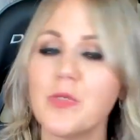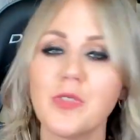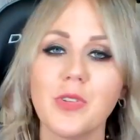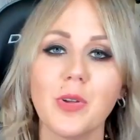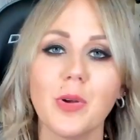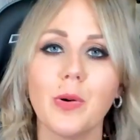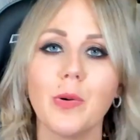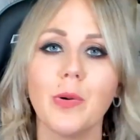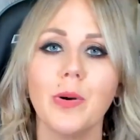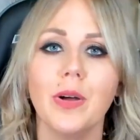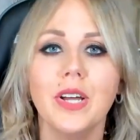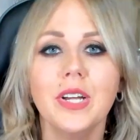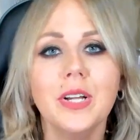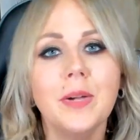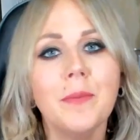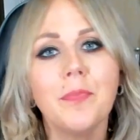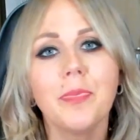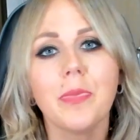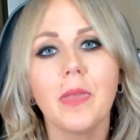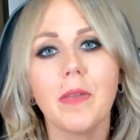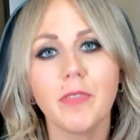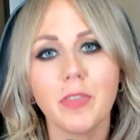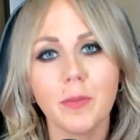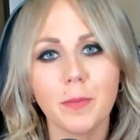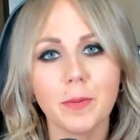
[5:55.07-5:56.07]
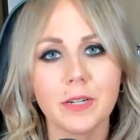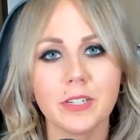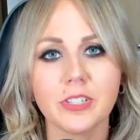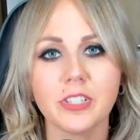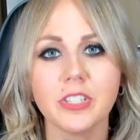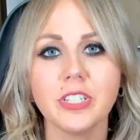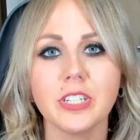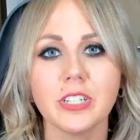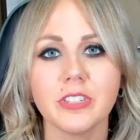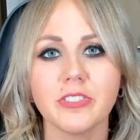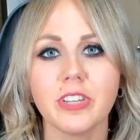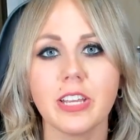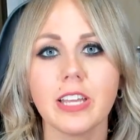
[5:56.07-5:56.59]
So if the person
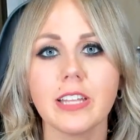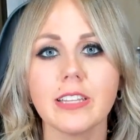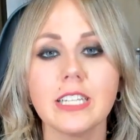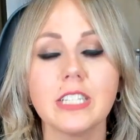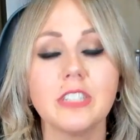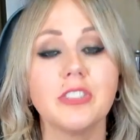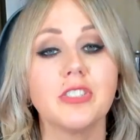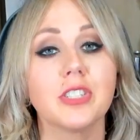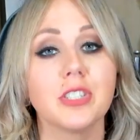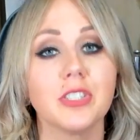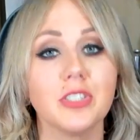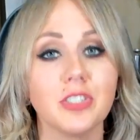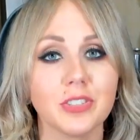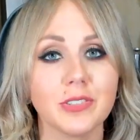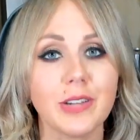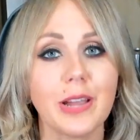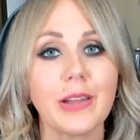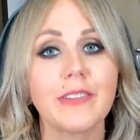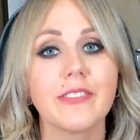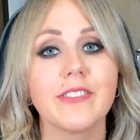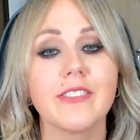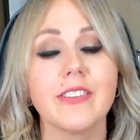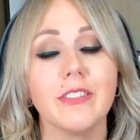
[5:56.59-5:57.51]
you're tailing turns around